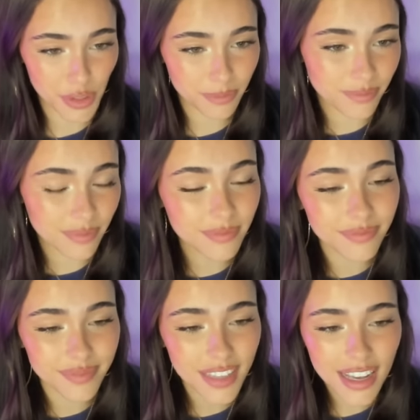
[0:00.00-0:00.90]

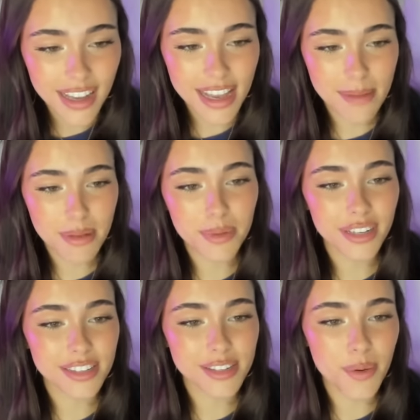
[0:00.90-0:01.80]
and people
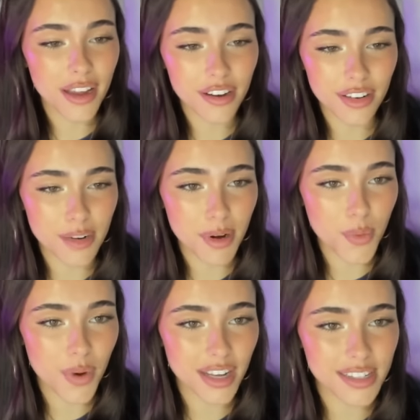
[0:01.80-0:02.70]
get so angry no matter
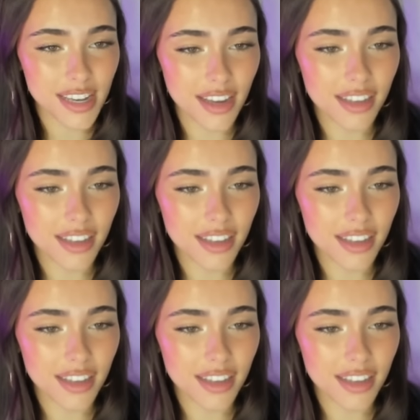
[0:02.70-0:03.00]
what I say.